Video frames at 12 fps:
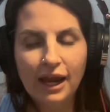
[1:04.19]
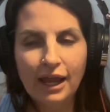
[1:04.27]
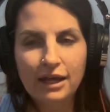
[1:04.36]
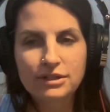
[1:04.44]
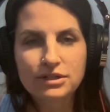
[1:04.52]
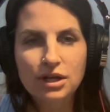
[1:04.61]

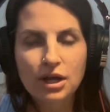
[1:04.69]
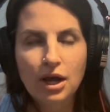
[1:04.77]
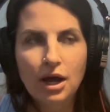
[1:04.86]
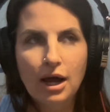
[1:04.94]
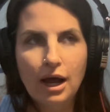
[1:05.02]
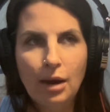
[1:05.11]
and
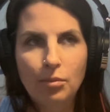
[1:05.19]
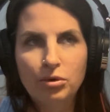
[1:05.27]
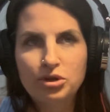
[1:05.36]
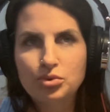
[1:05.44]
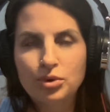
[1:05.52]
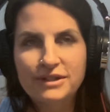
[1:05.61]

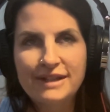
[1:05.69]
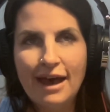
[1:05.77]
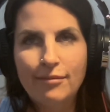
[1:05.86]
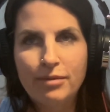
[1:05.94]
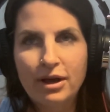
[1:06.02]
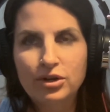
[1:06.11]
which ones
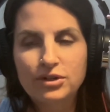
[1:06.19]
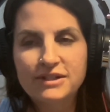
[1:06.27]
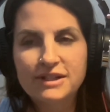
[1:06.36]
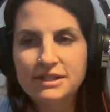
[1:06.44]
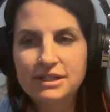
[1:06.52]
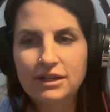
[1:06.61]
have better
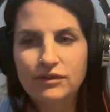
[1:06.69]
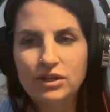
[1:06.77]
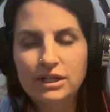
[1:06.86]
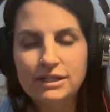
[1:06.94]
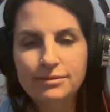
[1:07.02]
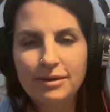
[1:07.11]

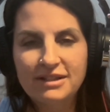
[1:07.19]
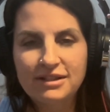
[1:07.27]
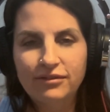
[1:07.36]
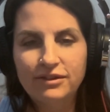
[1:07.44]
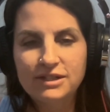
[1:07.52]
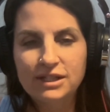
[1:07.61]
sensitivity and
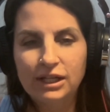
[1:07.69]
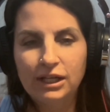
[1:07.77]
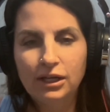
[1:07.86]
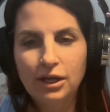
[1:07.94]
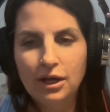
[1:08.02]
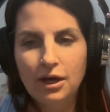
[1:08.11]

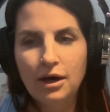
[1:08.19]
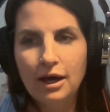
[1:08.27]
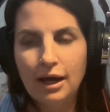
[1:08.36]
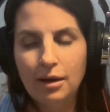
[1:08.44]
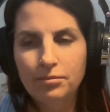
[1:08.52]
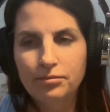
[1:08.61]
specificity
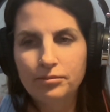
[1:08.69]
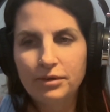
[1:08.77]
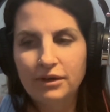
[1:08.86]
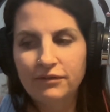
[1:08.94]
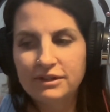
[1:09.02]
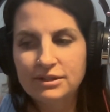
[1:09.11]

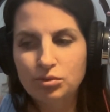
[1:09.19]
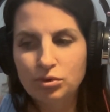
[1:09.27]
if it's